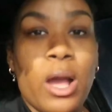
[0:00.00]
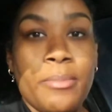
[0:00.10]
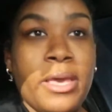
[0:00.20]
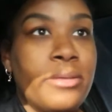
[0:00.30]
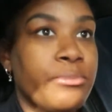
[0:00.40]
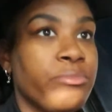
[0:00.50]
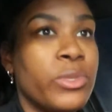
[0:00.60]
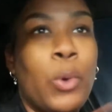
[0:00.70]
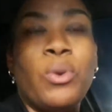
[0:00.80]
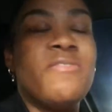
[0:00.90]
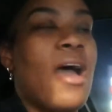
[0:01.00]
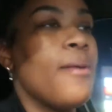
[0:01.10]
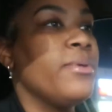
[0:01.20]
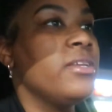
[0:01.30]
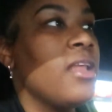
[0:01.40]
where I'm at we
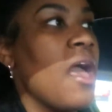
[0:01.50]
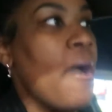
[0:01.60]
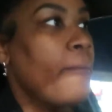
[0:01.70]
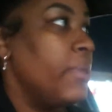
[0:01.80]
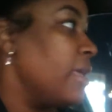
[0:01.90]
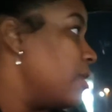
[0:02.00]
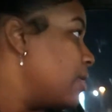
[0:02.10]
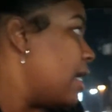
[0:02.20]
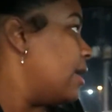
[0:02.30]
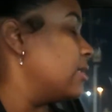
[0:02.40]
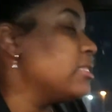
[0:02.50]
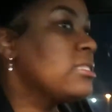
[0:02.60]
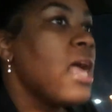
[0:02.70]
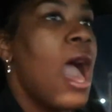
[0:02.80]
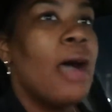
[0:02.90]
vibing but yeah you guys
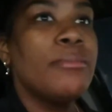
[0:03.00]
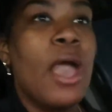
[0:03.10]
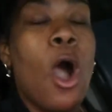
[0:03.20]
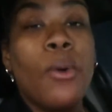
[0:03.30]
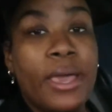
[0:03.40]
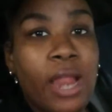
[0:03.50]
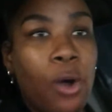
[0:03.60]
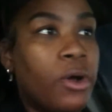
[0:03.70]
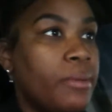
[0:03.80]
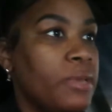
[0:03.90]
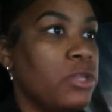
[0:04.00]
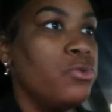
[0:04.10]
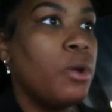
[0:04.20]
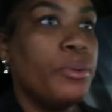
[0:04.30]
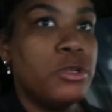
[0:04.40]
um oh and I ordered me a
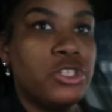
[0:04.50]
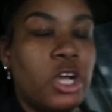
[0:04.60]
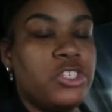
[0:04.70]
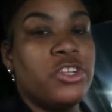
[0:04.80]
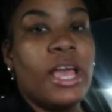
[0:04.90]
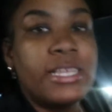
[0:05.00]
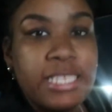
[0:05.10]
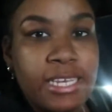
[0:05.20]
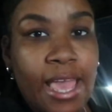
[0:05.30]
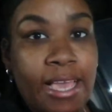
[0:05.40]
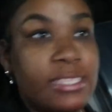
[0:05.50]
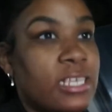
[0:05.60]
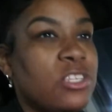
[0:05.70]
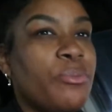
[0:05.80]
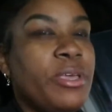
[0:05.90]
new computer charger like today it
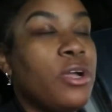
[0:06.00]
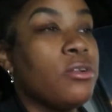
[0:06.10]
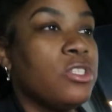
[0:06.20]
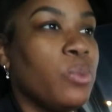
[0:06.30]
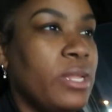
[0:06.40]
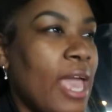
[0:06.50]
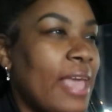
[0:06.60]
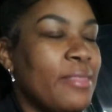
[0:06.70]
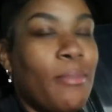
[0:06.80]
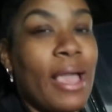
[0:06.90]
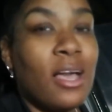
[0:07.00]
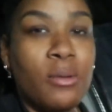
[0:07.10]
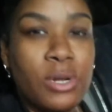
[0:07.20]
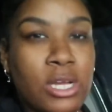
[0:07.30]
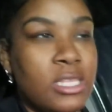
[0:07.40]
says it'll be here on the 28th might
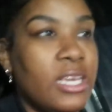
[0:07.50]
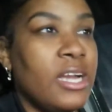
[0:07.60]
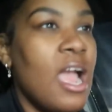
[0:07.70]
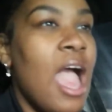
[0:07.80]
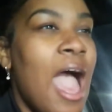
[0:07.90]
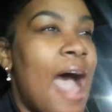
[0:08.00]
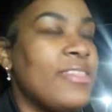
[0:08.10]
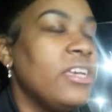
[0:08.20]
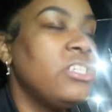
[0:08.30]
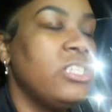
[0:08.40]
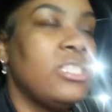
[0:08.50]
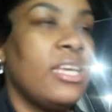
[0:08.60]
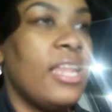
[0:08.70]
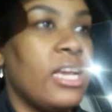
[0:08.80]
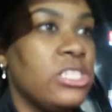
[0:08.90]
come earlier I think it's just
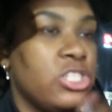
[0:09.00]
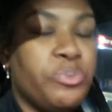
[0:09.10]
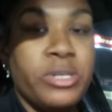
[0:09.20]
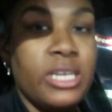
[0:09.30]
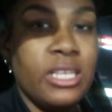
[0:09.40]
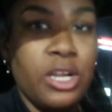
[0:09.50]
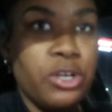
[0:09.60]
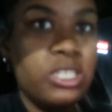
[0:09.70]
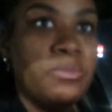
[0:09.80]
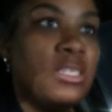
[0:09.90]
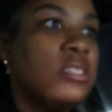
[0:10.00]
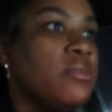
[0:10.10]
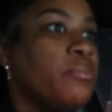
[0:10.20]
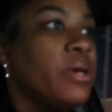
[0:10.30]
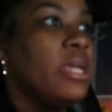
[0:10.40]
saying that because just predicting
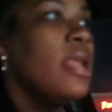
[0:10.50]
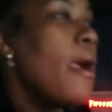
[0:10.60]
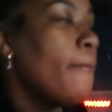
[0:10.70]
Christmas but